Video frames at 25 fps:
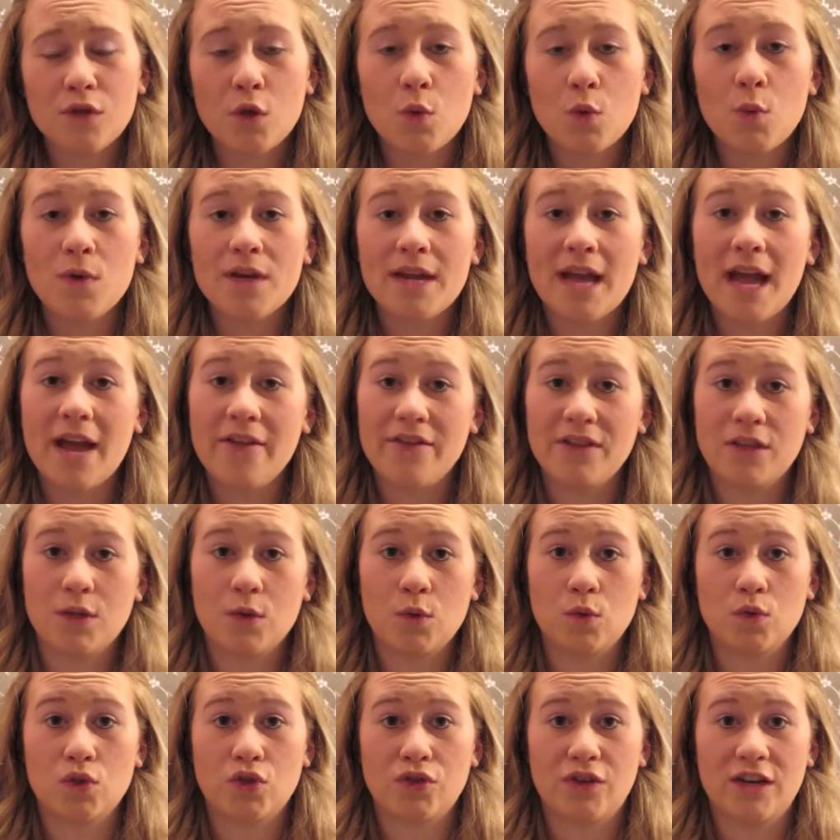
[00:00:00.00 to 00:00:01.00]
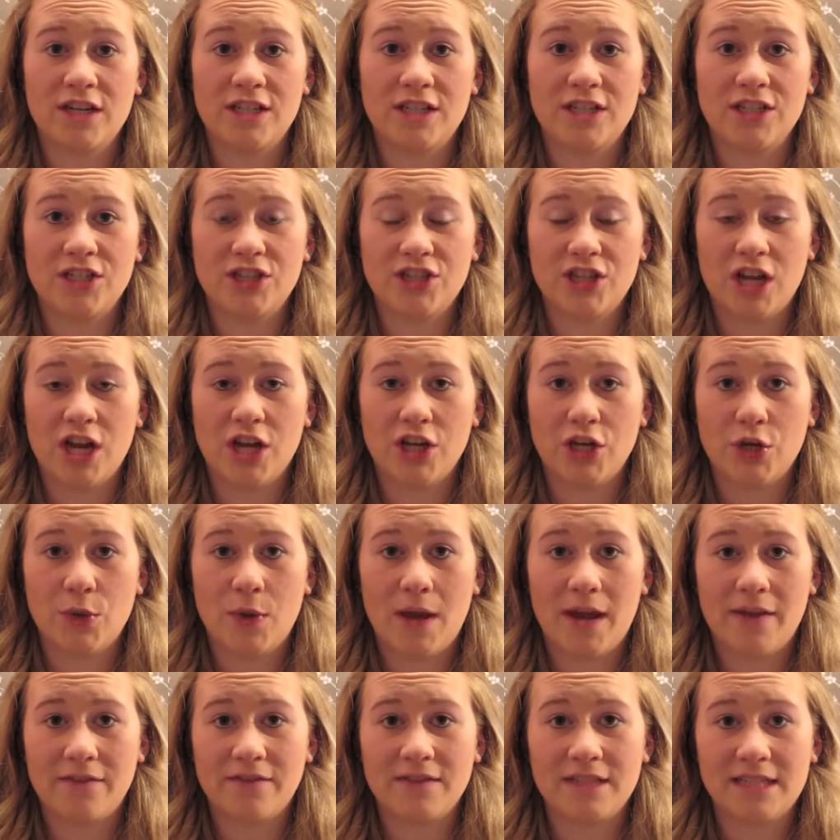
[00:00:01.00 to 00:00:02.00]
when you're having the alterations done, you
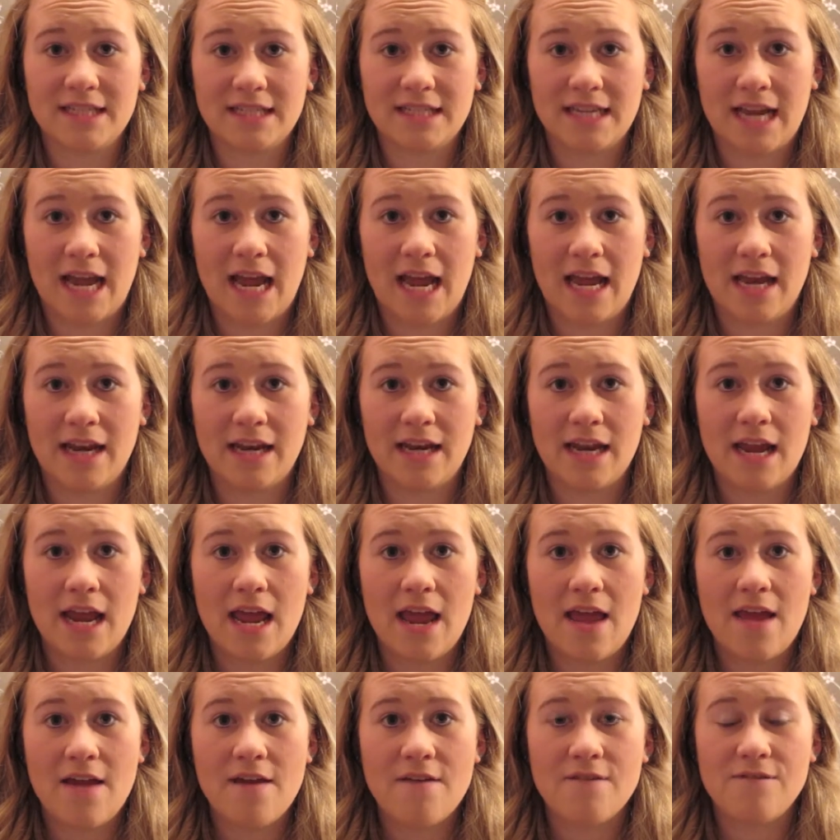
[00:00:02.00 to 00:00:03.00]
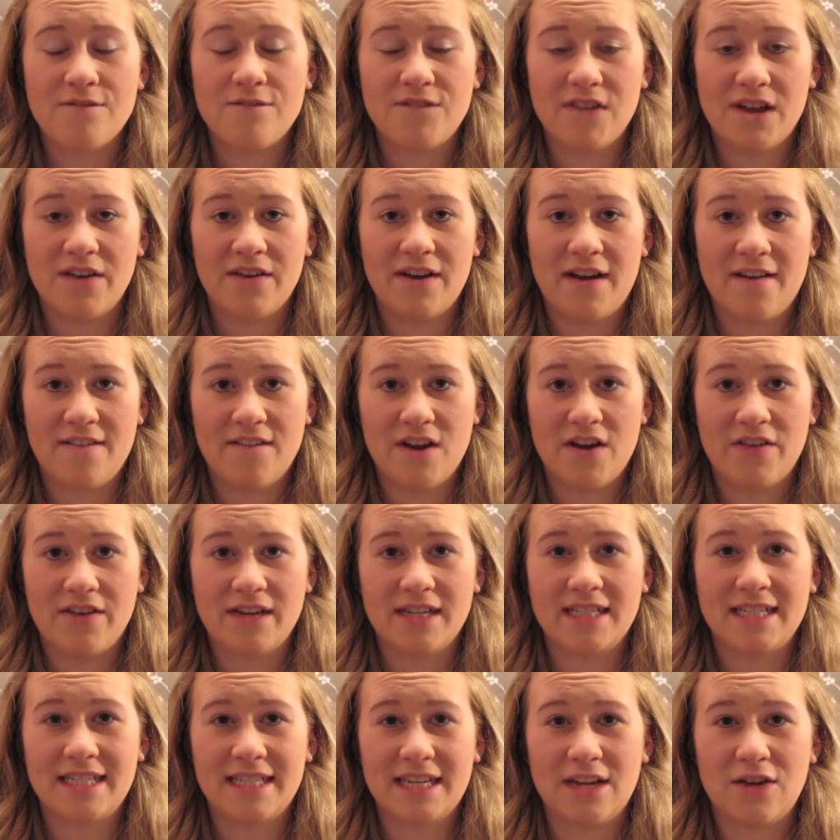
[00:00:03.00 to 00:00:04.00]
have to stand very, very
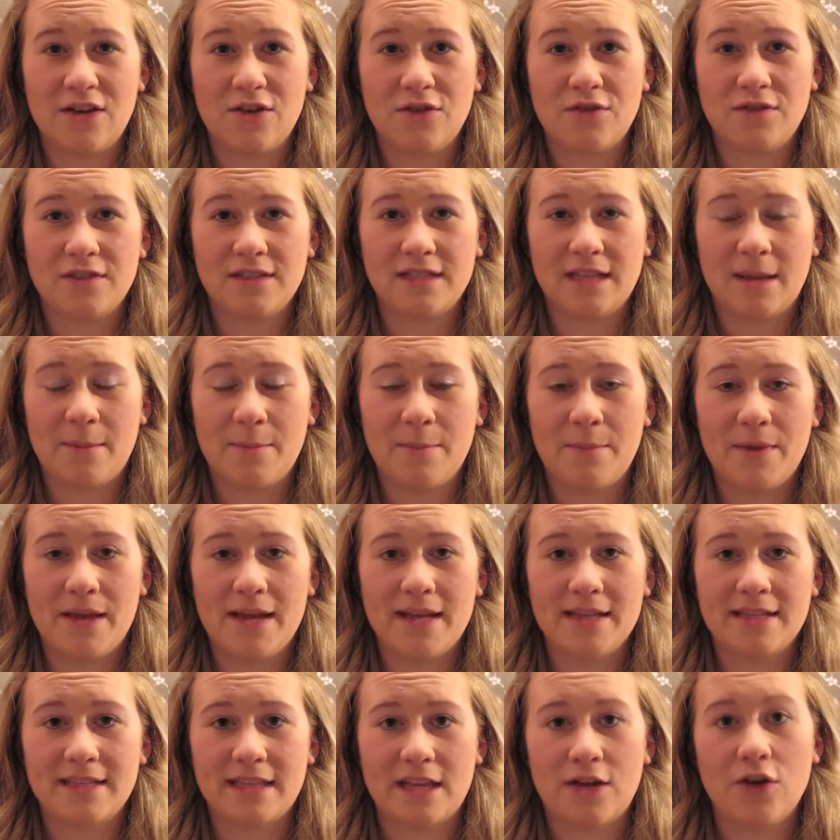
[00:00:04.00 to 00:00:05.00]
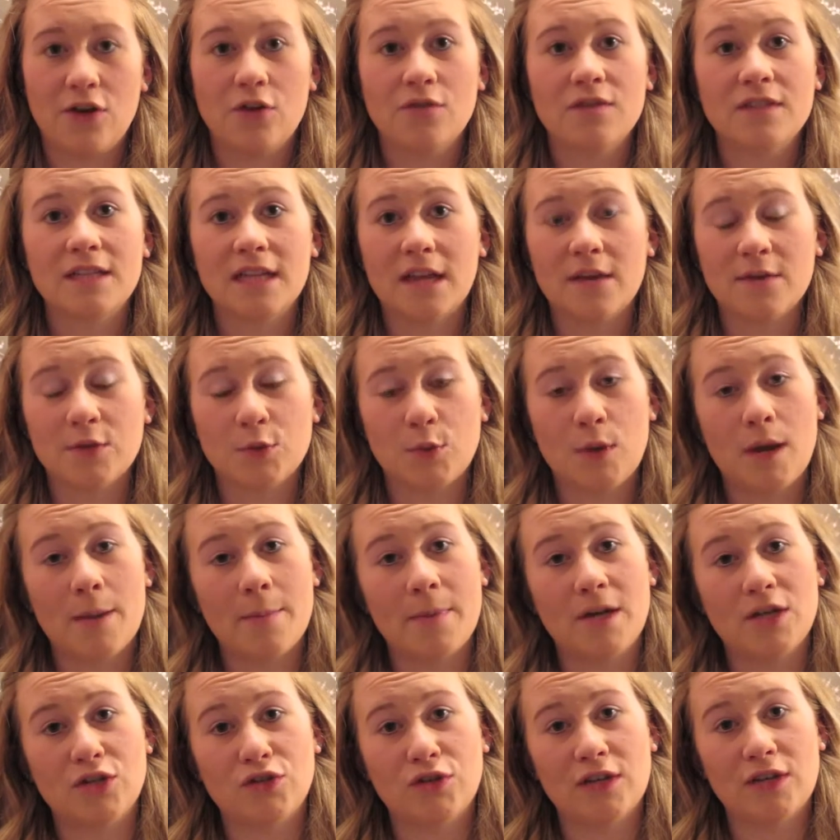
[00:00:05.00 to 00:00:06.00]
still for some bits, and obviously I was wearing
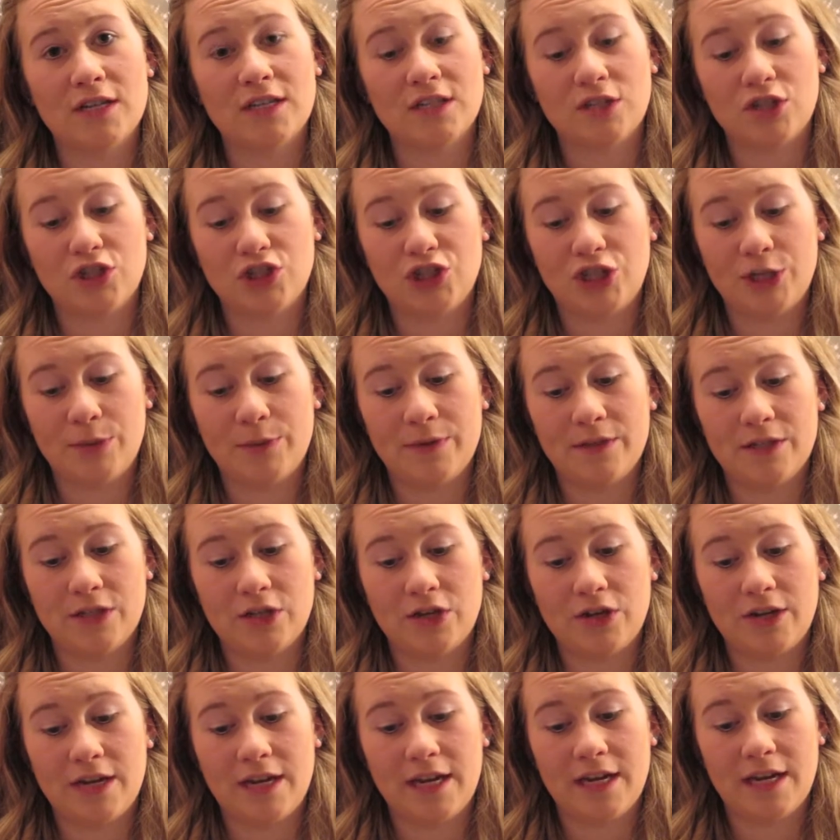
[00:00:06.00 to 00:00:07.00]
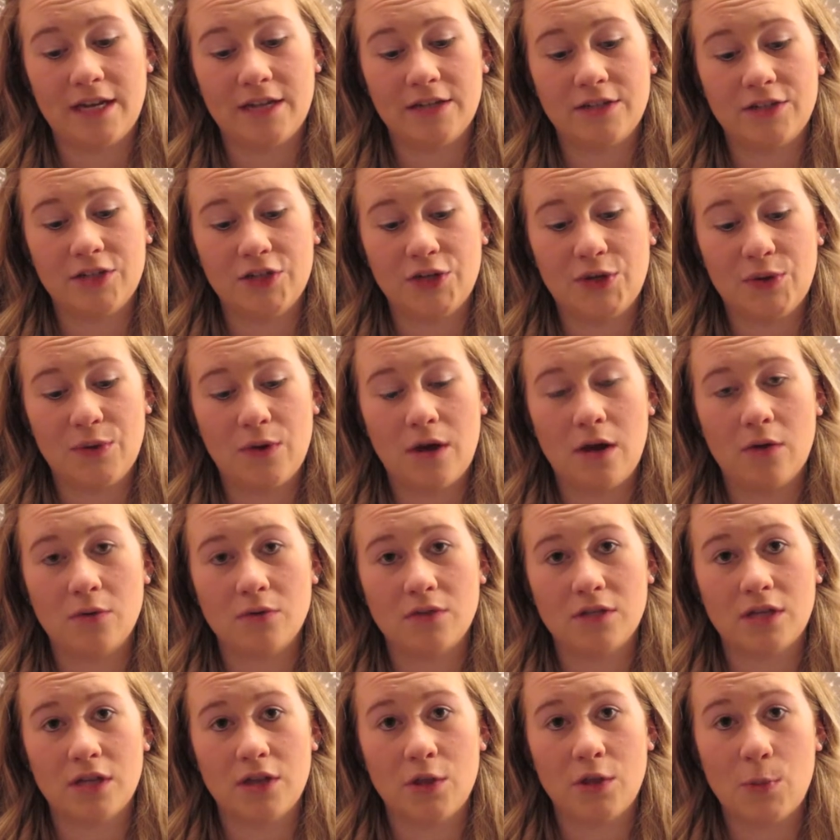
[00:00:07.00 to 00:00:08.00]
my dress because she was looking to
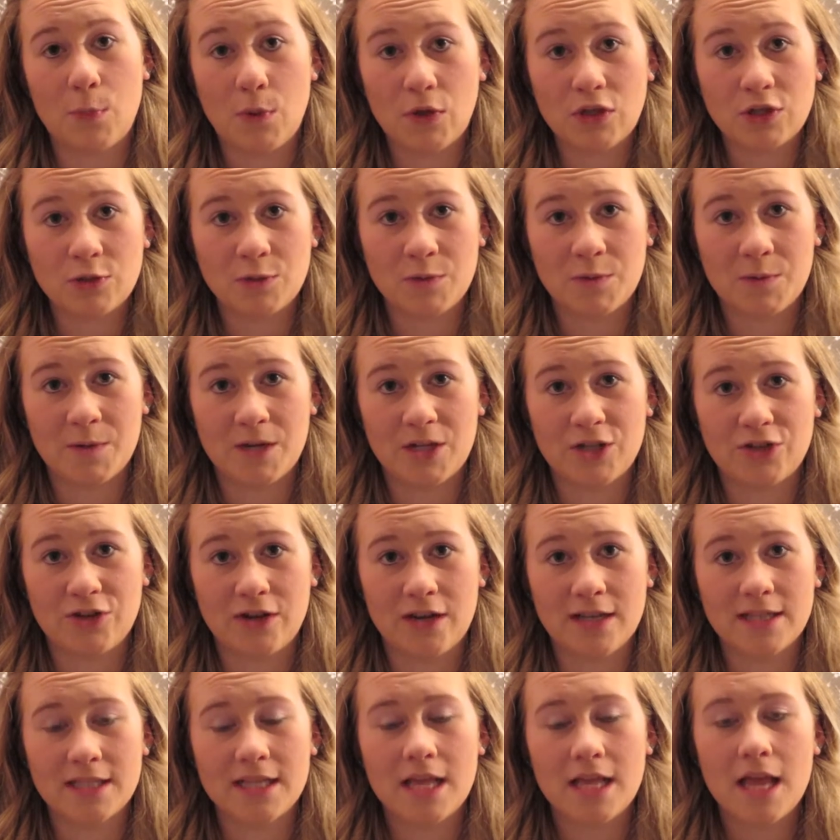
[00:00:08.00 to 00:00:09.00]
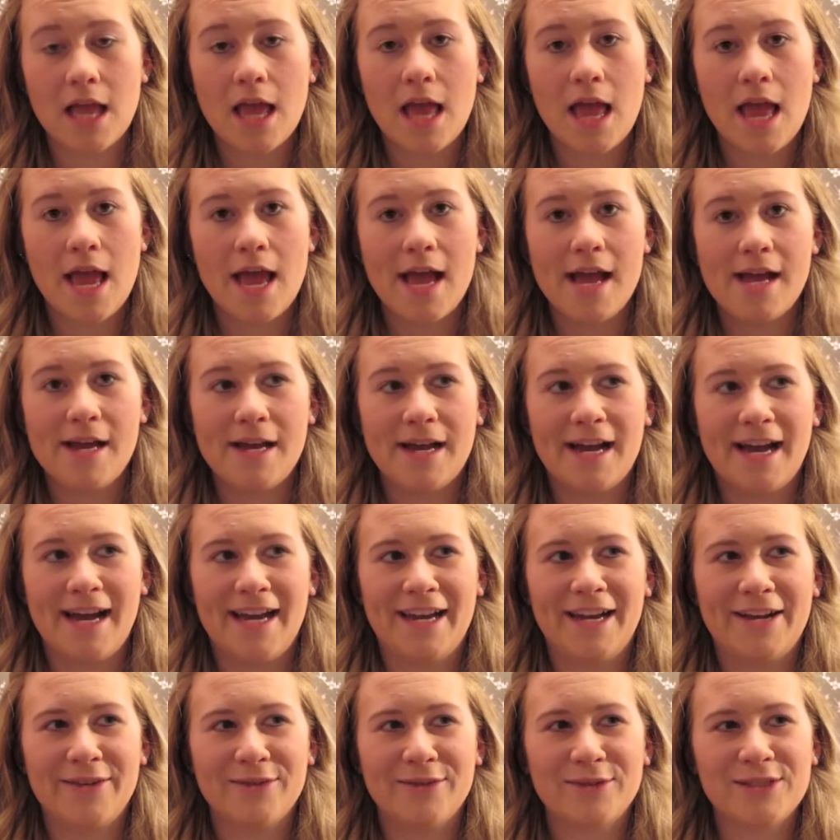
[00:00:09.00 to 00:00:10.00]
alter the bottom of my dress,
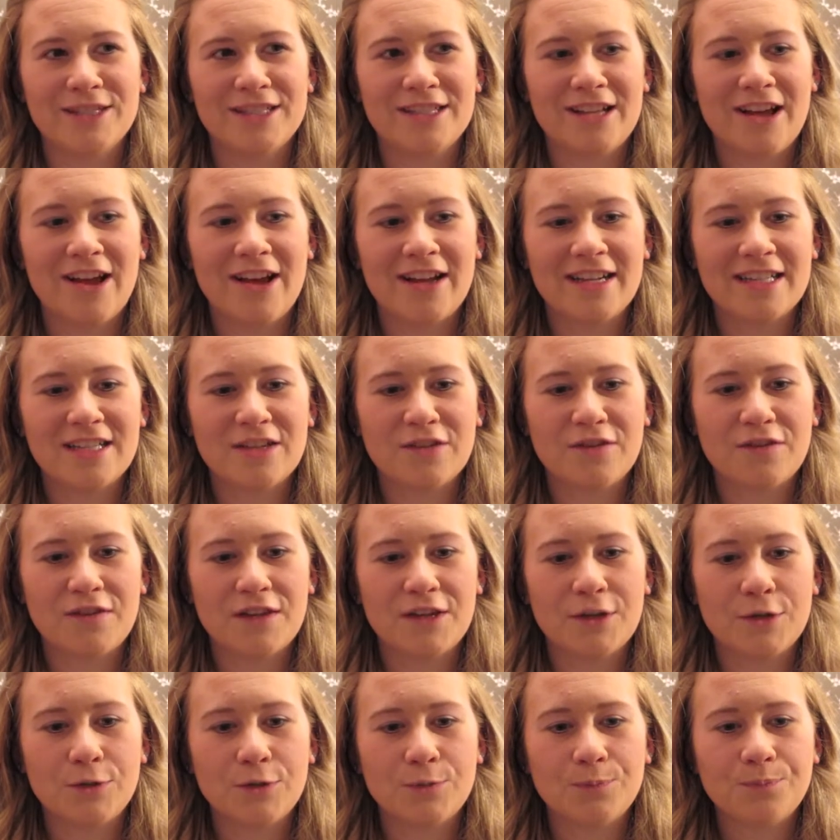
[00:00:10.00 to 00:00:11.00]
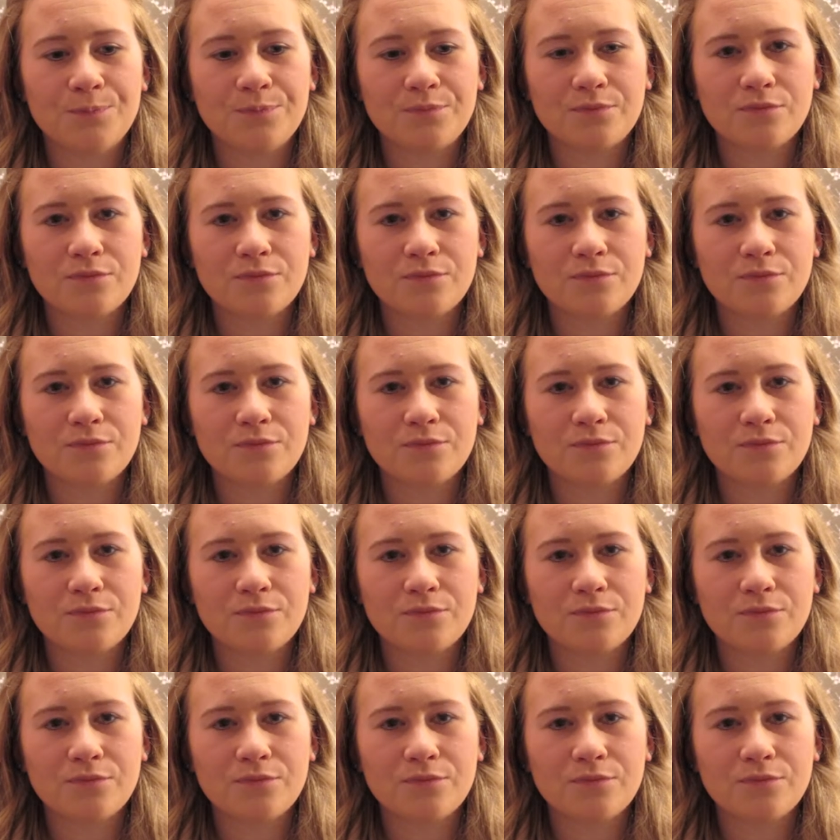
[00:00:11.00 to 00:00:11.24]
and I was starting to feel,